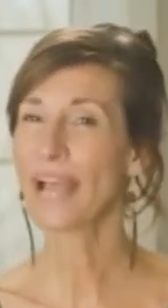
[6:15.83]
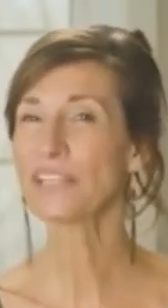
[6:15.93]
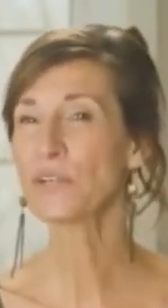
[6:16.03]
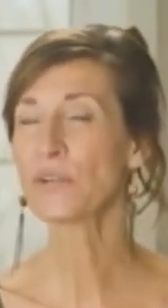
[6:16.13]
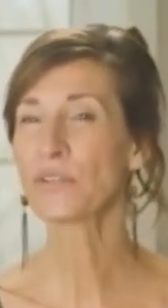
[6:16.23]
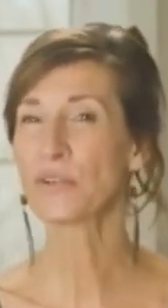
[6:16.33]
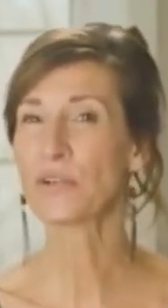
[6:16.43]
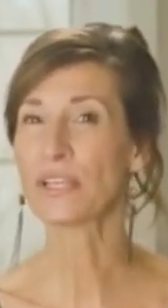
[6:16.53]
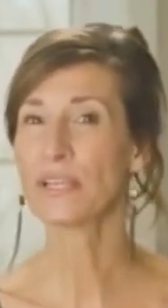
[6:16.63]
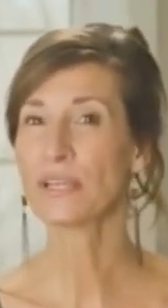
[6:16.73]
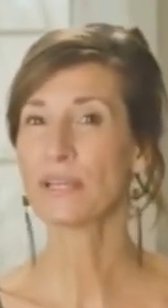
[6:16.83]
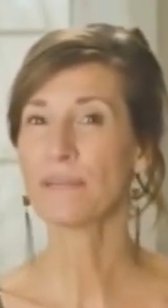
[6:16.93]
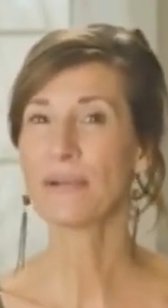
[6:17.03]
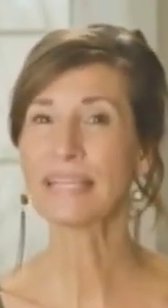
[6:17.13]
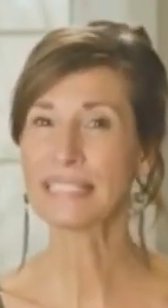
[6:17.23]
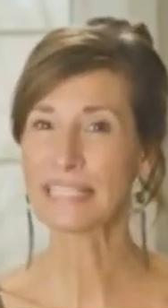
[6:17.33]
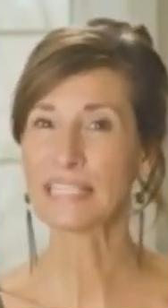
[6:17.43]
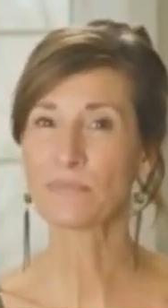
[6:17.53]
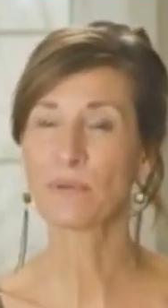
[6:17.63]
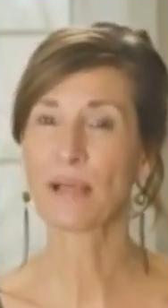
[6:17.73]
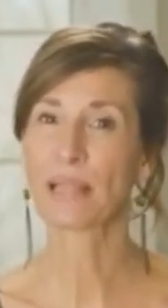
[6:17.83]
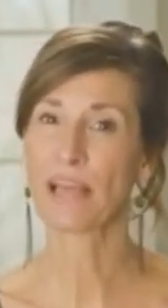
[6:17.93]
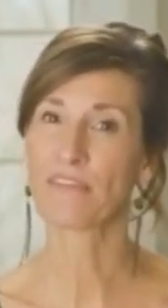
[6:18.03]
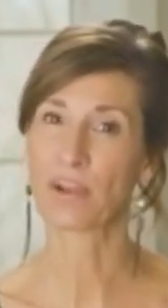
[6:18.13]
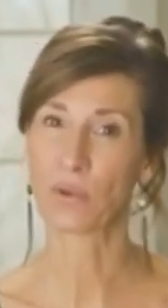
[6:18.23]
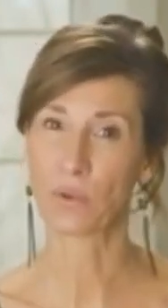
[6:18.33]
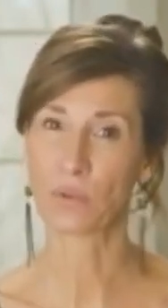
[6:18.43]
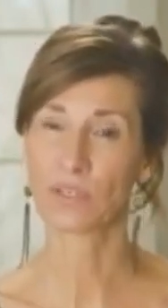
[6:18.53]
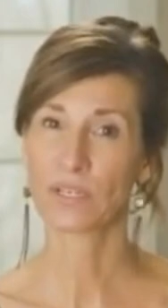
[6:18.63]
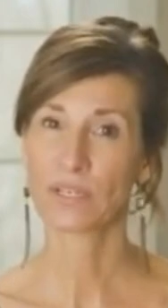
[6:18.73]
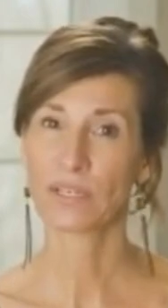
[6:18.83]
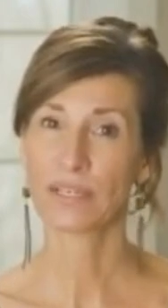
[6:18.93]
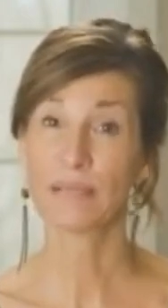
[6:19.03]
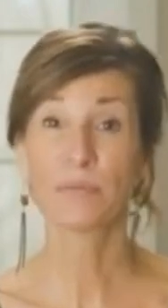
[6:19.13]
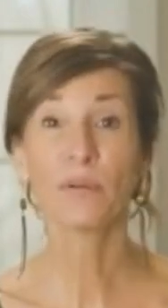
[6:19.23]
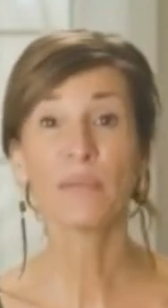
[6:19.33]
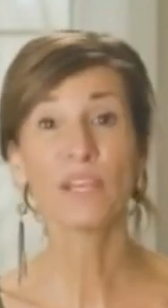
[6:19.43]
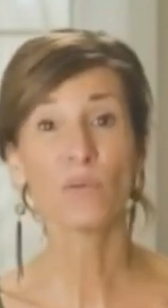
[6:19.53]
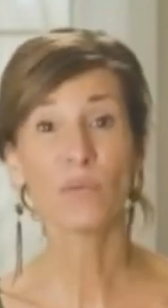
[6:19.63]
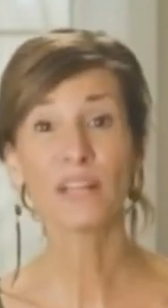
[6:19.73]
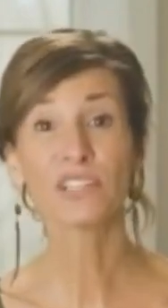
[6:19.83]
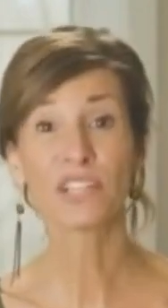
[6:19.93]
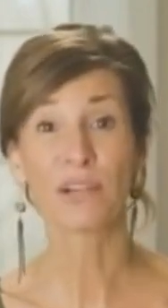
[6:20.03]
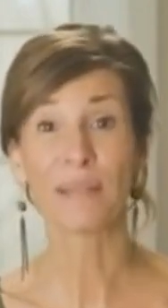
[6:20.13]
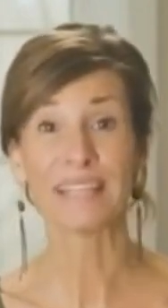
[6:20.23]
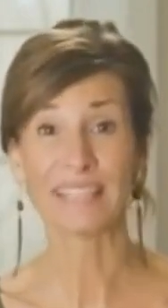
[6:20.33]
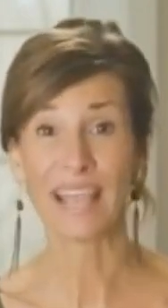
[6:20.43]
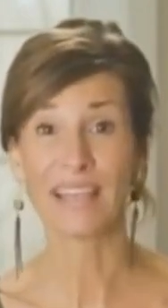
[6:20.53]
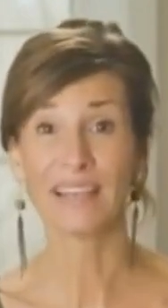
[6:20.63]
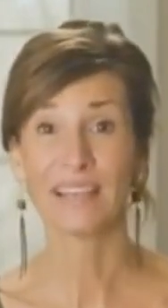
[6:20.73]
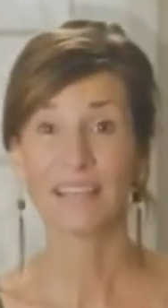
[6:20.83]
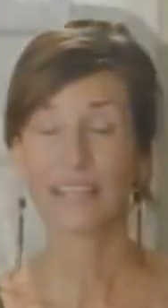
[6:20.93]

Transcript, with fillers: When I turned thirty, my disease put my life on hold. It put me in a wheelchair by day